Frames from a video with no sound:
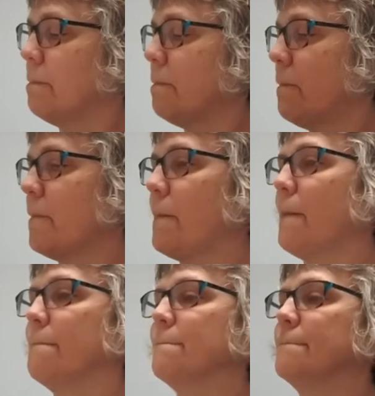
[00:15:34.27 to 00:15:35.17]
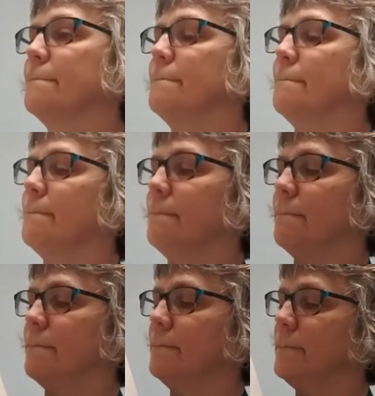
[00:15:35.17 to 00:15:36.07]

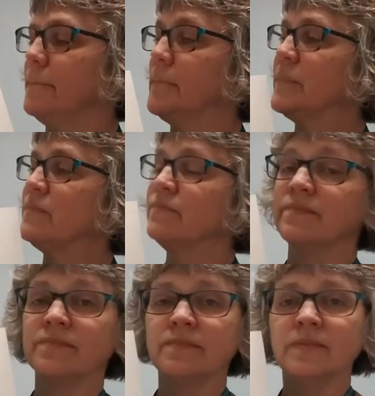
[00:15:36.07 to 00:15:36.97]
No one is speaking in this clip.